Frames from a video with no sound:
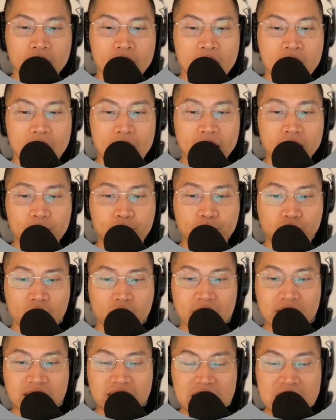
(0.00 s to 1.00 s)
And the
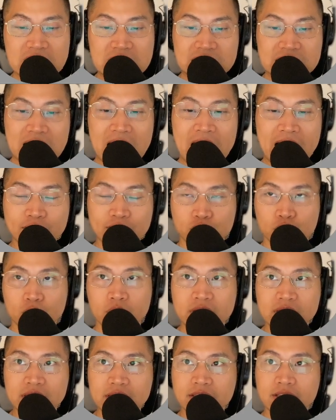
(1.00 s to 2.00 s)
price is
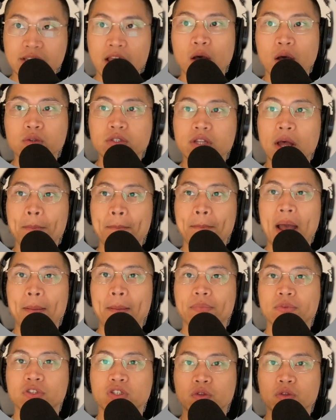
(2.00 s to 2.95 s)
actually the sales amount.